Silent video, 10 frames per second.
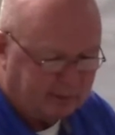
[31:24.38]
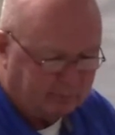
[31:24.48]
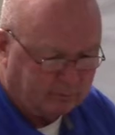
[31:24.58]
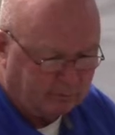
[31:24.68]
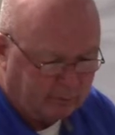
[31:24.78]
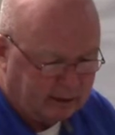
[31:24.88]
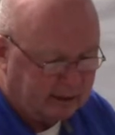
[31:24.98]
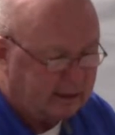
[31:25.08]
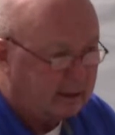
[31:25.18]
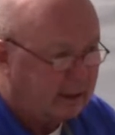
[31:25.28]
that we're
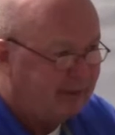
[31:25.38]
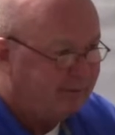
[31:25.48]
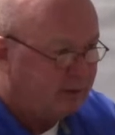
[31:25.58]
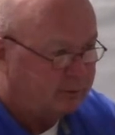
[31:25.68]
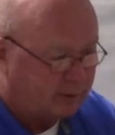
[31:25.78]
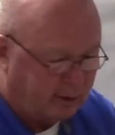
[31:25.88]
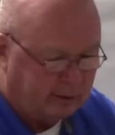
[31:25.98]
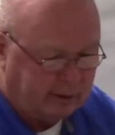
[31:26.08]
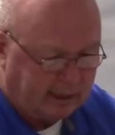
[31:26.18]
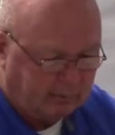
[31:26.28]
really, even though it's a
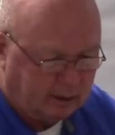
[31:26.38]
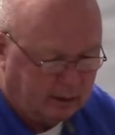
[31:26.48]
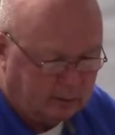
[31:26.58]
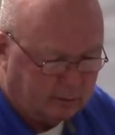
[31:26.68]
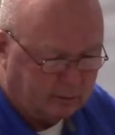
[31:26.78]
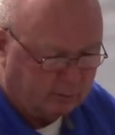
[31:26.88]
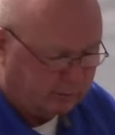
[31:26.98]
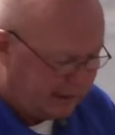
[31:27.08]
100 amp load, we